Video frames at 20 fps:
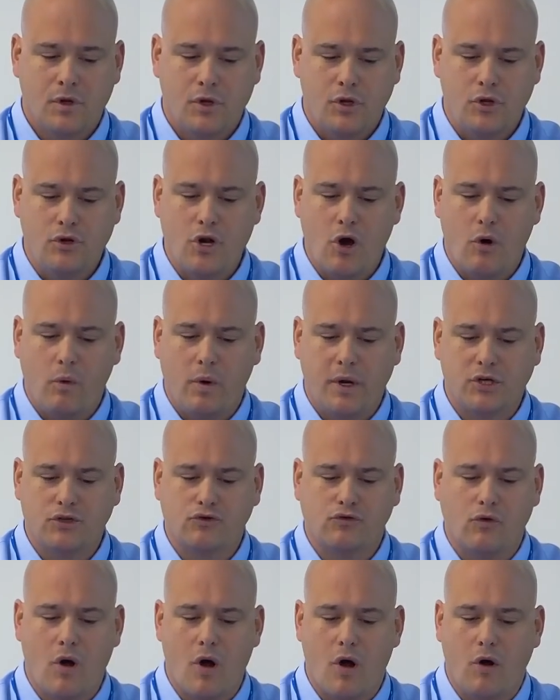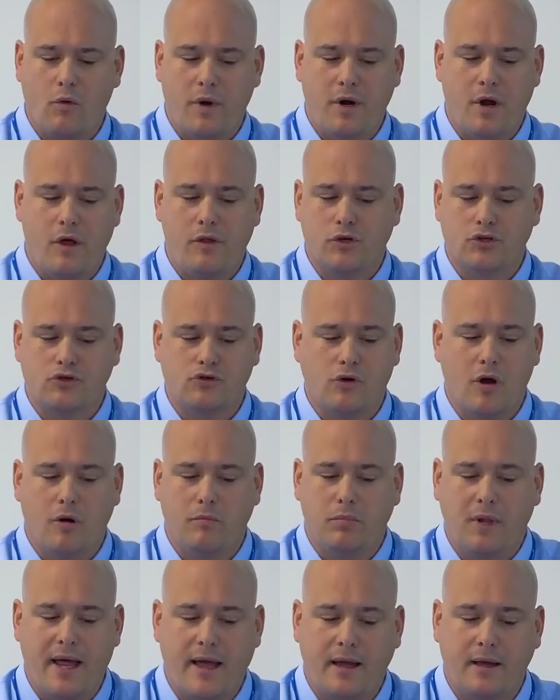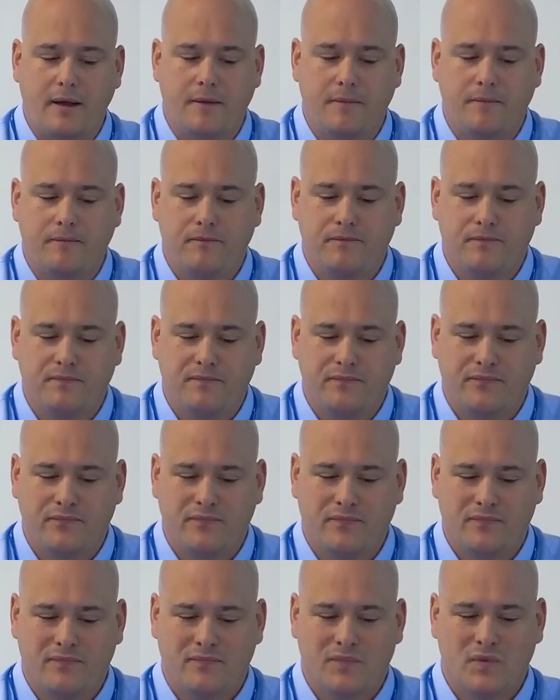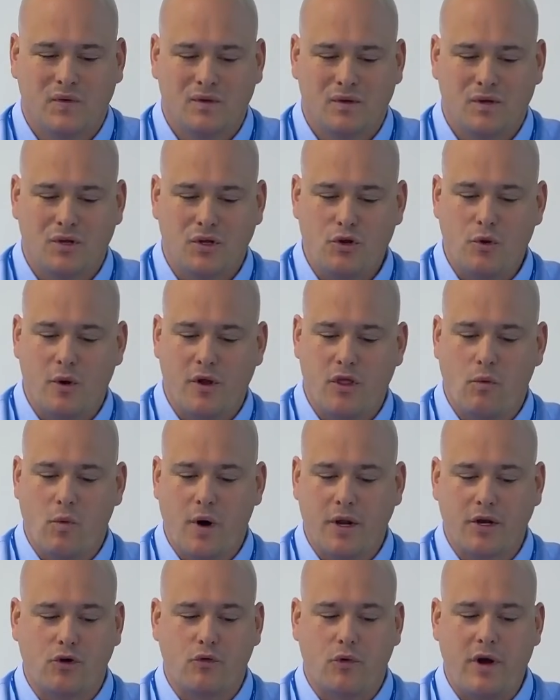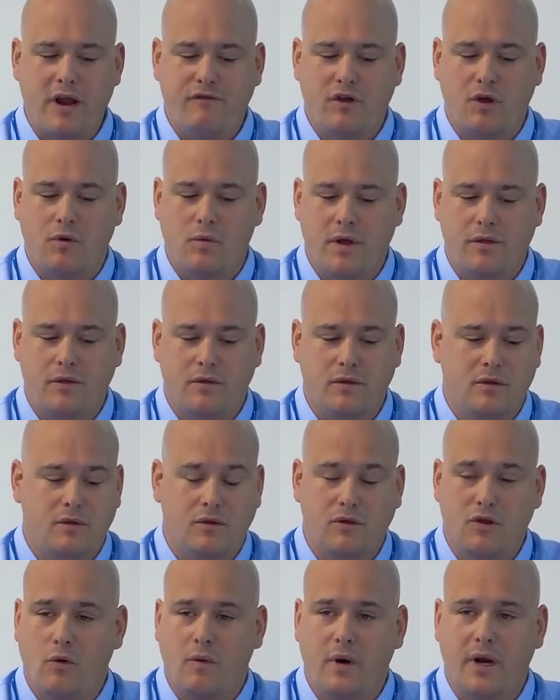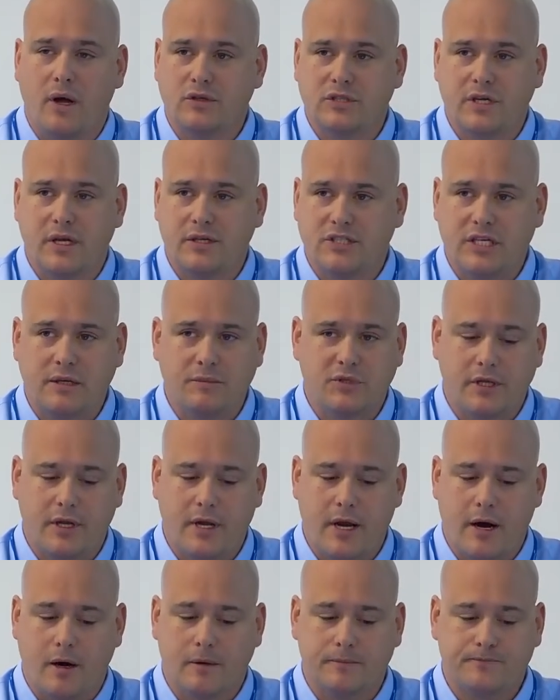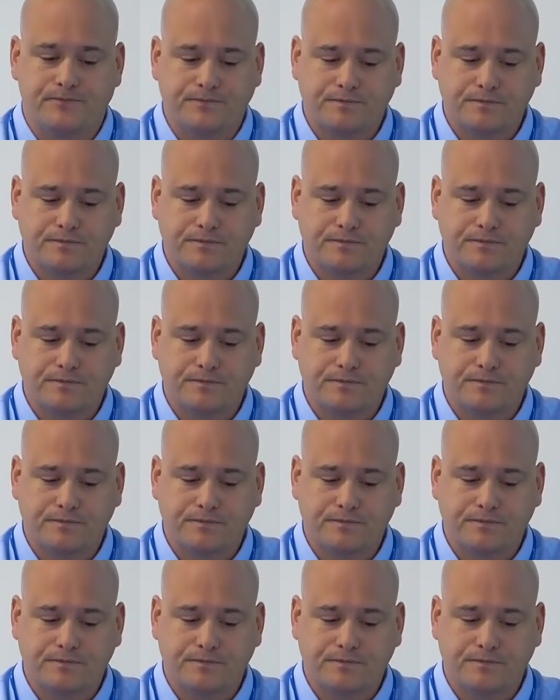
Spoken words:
You know what is wrong when others draw a blank. You are the one grieving when no one else seems to care.